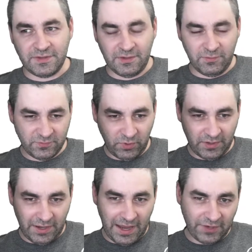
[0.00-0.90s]
It's what
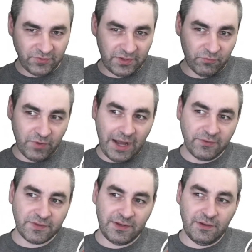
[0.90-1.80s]
actually
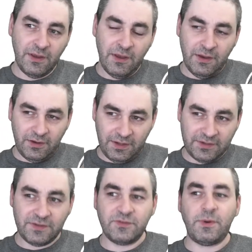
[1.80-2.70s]
routes
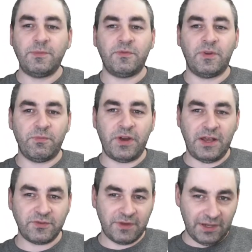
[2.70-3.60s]
clicks and swipes from your
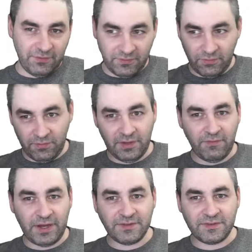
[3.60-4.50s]
browser into the
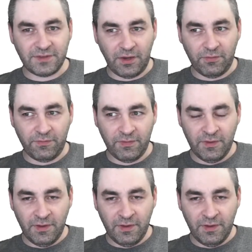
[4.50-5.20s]
device itself.